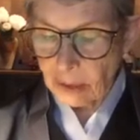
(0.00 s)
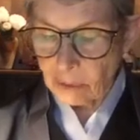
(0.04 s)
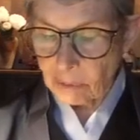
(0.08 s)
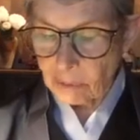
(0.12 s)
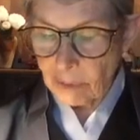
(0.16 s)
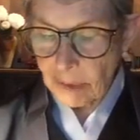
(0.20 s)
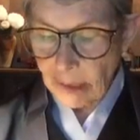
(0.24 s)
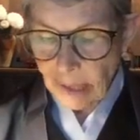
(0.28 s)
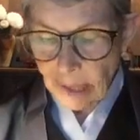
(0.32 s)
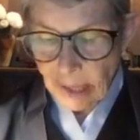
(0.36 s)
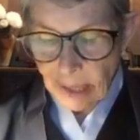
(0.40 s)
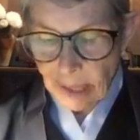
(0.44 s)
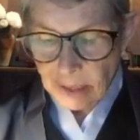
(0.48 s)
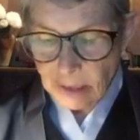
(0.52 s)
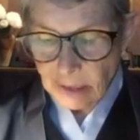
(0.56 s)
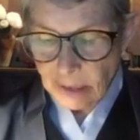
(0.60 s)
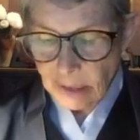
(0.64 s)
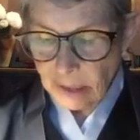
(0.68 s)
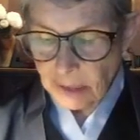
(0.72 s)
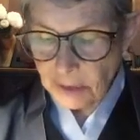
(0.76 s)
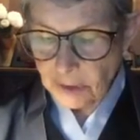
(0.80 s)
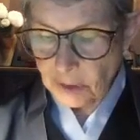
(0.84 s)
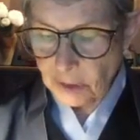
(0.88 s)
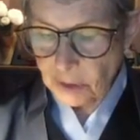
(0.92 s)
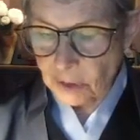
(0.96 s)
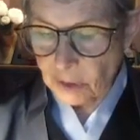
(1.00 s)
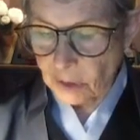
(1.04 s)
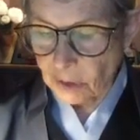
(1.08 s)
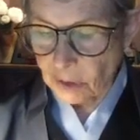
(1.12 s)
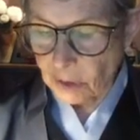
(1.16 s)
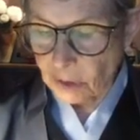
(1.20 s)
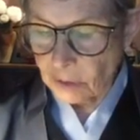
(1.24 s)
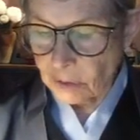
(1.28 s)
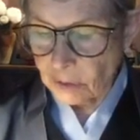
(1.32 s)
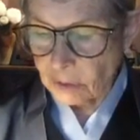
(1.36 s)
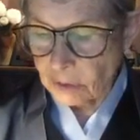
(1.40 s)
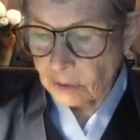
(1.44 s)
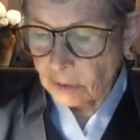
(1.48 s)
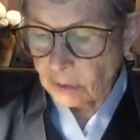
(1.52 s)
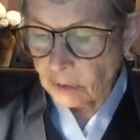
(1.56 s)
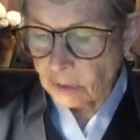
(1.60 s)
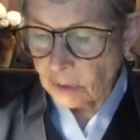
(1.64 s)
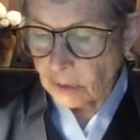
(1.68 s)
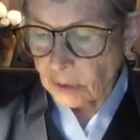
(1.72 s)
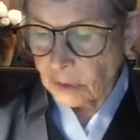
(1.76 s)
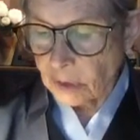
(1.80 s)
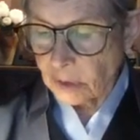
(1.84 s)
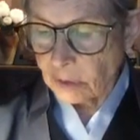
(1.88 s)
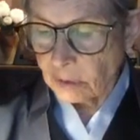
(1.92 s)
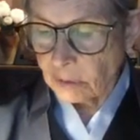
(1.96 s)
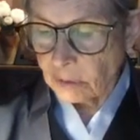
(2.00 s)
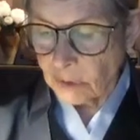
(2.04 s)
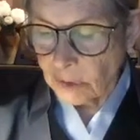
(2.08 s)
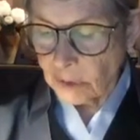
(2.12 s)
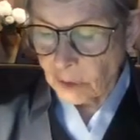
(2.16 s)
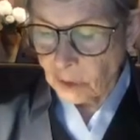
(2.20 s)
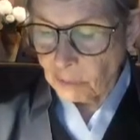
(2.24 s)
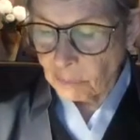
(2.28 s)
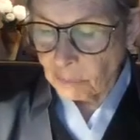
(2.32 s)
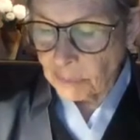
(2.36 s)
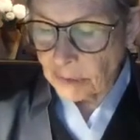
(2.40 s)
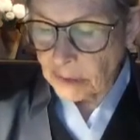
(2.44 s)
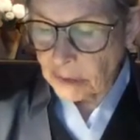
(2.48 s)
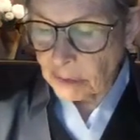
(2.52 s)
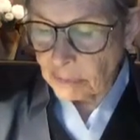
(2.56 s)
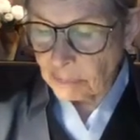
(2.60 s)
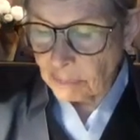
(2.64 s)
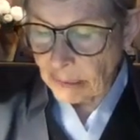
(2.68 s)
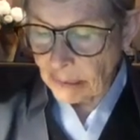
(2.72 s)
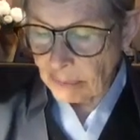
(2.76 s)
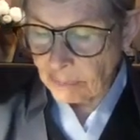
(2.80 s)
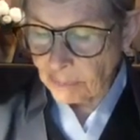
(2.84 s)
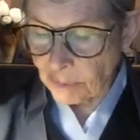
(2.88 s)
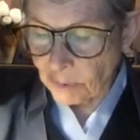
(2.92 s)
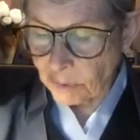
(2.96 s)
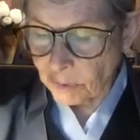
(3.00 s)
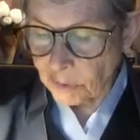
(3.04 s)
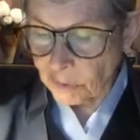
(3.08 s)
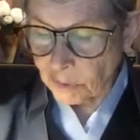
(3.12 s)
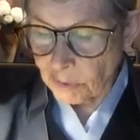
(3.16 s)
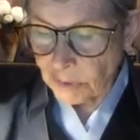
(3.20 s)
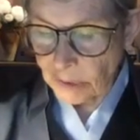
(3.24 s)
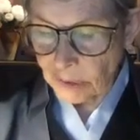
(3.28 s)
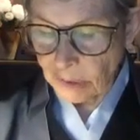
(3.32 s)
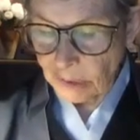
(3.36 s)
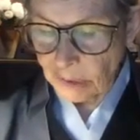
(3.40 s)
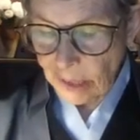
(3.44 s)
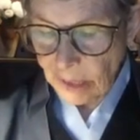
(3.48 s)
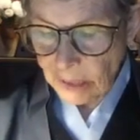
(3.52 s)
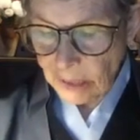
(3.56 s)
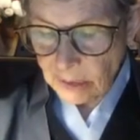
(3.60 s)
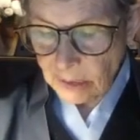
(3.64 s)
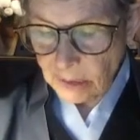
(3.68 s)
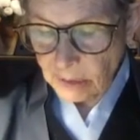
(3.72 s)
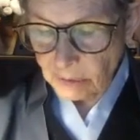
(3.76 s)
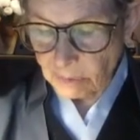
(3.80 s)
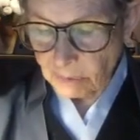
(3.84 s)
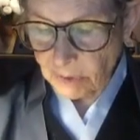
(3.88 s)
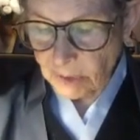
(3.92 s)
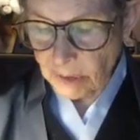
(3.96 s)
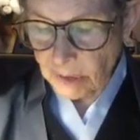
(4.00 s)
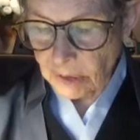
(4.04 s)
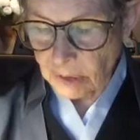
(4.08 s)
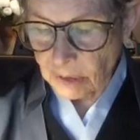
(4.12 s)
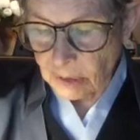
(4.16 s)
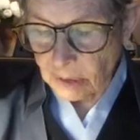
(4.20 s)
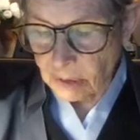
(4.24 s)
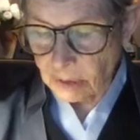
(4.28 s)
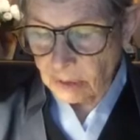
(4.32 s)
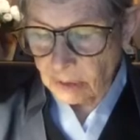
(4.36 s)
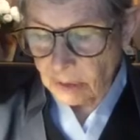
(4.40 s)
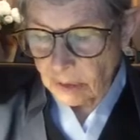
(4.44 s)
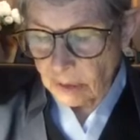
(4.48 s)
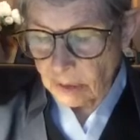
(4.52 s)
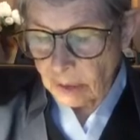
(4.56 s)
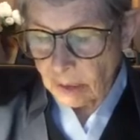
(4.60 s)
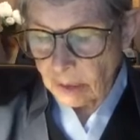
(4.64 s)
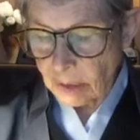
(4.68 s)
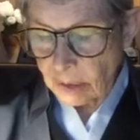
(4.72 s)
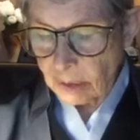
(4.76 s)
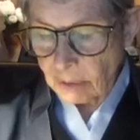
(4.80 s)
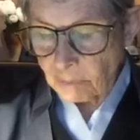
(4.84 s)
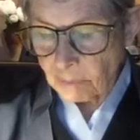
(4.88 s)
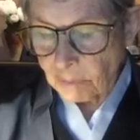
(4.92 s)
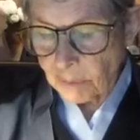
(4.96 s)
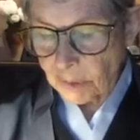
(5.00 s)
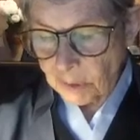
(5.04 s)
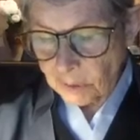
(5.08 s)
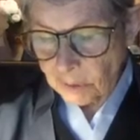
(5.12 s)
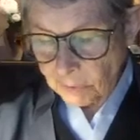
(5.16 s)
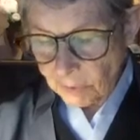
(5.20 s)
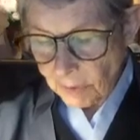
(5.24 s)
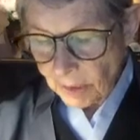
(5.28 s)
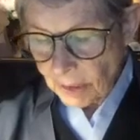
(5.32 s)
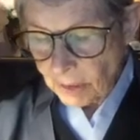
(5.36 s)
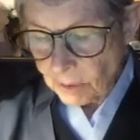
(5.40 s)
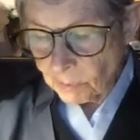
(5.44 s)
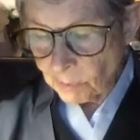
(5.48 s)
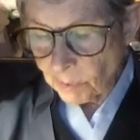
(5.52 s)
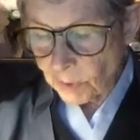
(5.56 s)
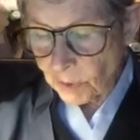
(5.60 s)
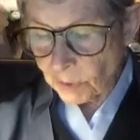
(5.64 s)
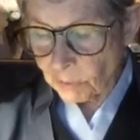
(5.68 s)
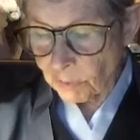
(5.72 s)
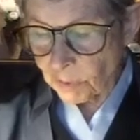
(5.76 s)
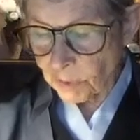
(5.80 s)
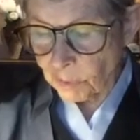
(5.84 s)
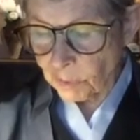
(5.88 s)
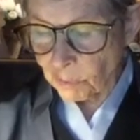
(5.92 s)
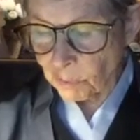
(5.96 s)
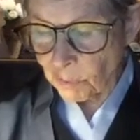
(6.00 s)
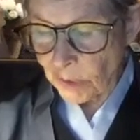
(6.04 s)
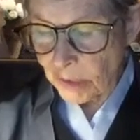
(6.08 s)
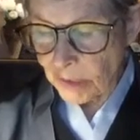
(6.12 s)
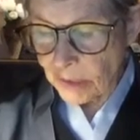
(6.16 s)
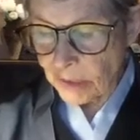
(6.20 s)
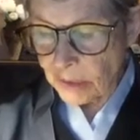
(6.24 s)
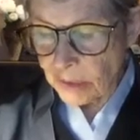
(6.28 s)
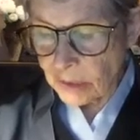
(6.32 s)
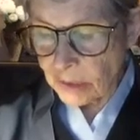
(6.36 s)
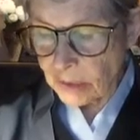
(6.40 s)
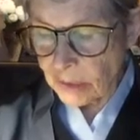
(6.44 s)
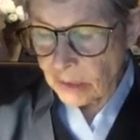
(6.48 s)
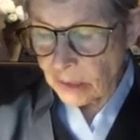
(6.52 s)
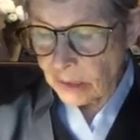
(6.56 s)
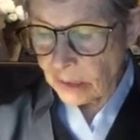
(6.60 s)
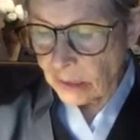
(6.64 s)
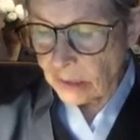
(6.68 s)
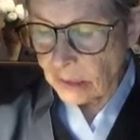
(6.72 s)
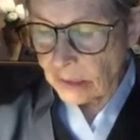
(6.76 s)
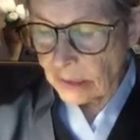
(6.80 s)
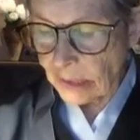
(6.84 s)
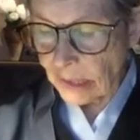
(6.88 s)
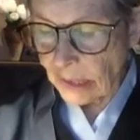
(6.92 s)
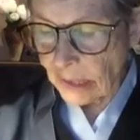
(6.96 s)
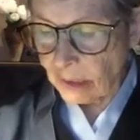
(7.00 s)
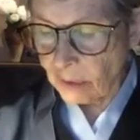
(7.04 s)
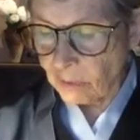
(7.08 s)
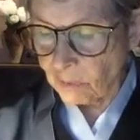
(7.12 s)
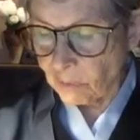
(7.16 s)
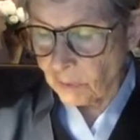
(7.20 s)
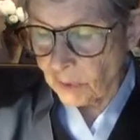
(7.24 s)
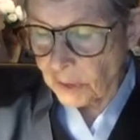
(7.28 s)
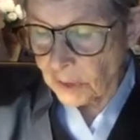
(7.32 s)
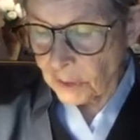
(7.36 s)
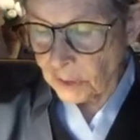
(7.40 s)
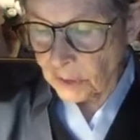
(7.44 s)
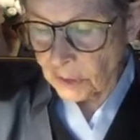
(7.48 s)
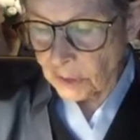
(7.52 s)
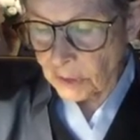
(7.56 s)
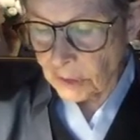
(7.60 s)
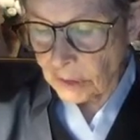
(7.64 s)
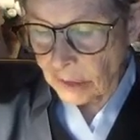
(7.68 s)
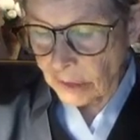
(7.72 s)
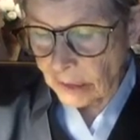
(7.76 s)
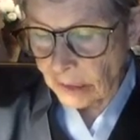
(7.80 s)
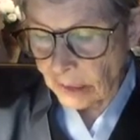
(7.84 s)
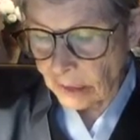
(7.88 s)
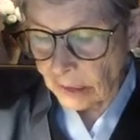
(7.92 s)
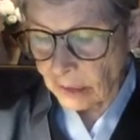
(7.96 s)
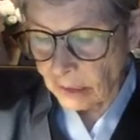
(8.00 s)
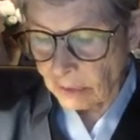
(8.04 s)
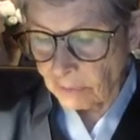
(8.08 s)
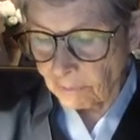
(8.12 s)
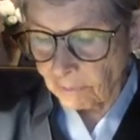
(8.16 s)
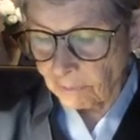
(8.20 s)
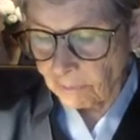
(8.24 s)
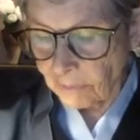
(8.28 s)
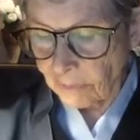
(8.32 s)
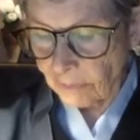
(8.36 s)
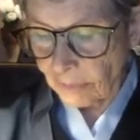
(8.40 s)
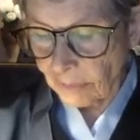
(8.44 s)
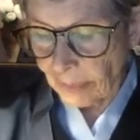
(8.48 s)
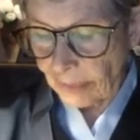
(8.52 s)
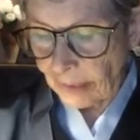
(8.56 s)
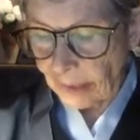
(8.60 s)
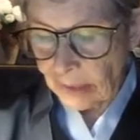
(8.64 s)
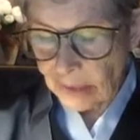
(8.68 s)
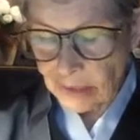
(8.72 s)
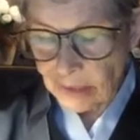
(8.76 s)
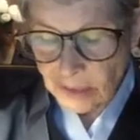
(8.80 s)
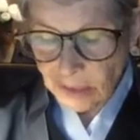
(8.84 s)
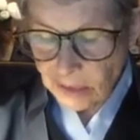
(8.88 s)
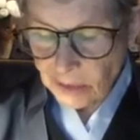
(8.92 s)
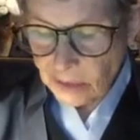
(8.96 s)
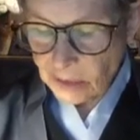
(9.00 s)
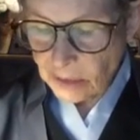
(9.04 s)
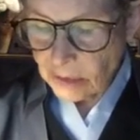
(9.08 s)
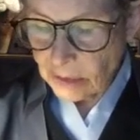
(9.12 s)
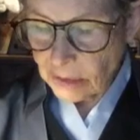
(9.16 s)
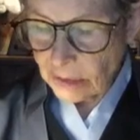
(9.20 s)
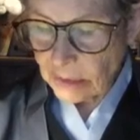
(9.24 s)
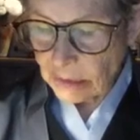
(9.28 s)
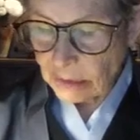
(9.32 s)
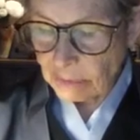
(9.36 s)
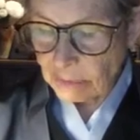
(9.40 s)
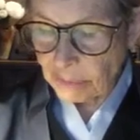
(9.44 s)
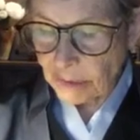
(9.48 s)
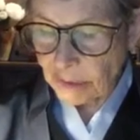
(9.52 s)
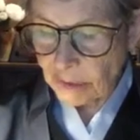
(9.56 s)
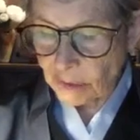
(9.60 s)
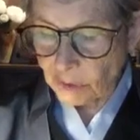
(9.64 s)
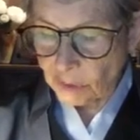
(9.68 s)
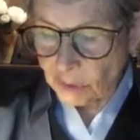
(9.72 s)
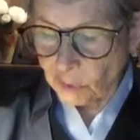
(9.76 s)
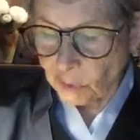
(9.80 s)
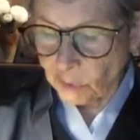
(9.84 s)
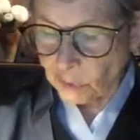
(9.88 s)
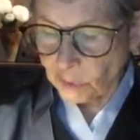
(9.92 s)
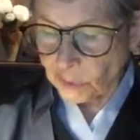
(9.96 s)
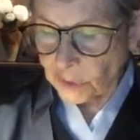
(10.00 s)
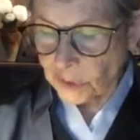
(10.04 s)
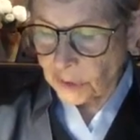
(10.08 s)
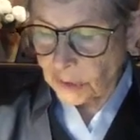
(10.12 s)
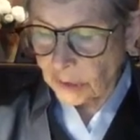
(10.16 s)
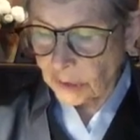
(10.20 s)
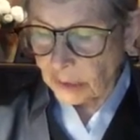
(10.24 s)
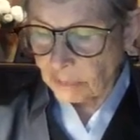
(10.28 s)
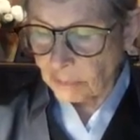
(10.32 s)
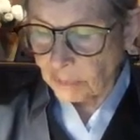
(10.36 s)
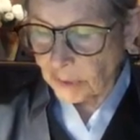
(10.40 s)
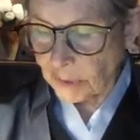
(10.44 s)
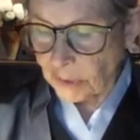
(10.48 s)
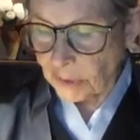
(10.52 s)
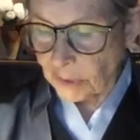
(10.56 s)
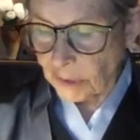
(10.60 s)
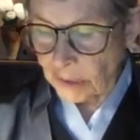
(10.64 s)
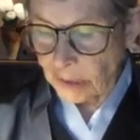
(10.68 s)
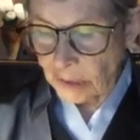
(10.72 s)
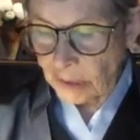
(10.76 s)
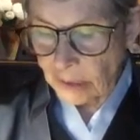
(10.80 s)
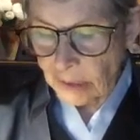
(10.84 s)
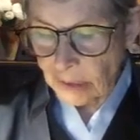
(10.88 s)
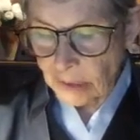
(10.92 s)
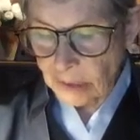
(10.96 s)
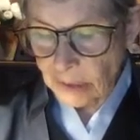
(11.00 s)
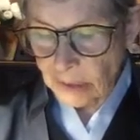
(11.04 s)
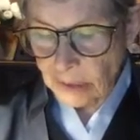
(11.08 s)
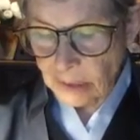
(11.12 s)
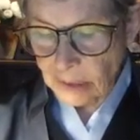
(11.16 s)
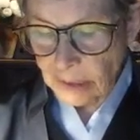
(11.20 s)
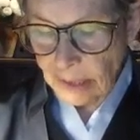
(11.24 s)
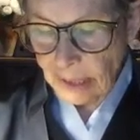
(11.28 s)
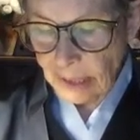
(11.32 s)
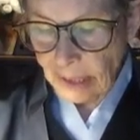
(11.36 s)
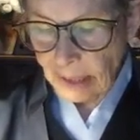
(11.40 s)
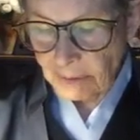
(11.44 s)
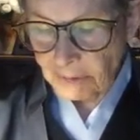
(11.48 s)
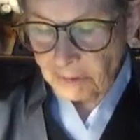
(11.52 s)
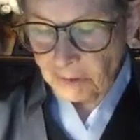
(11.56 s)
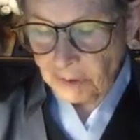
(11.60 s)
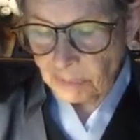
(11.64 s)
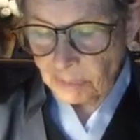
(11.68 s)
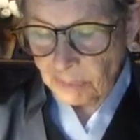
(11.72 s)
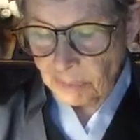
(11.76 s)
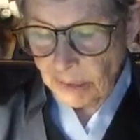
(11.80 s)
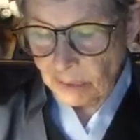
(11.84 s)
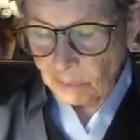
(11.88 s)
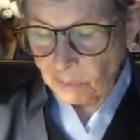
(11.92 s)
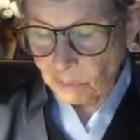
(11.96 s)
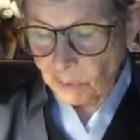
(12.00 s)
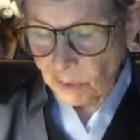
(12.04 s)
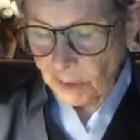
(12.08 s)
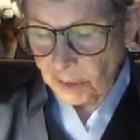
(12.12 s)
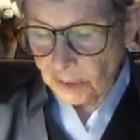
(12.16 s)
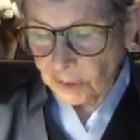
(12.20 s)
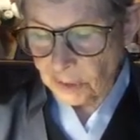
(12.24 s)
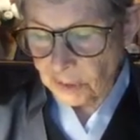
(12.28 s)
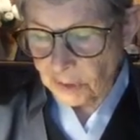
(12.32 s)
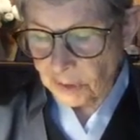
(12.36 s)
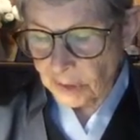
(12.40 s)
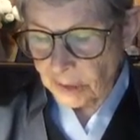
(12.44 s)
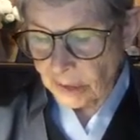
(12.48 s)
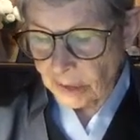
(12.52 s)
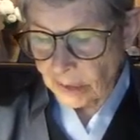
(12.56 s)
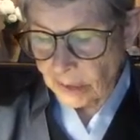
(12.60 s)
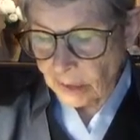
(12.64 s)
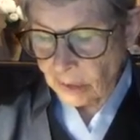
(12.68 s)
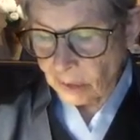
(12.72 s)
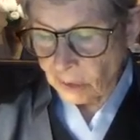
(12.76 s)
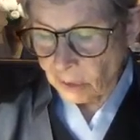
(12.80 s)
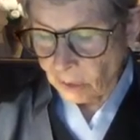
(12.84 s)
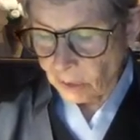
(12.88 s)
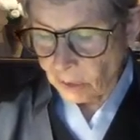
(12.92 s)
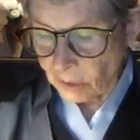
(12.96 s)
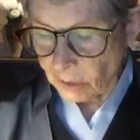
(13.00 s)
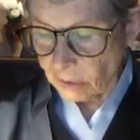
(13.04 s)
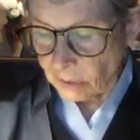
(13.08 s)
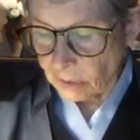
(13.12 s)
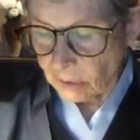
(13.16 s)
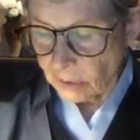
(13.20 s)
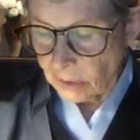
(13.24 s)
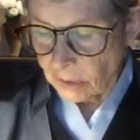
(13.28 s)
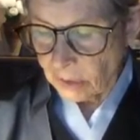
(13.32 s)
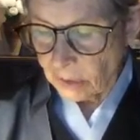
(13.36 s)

We can't catch it all. We're all busy people doing lots of things, but try to work with one thing a day when you're sitting. It doesn't need to be your whole sitting period, and it doesn't have to be while you're sitting at all.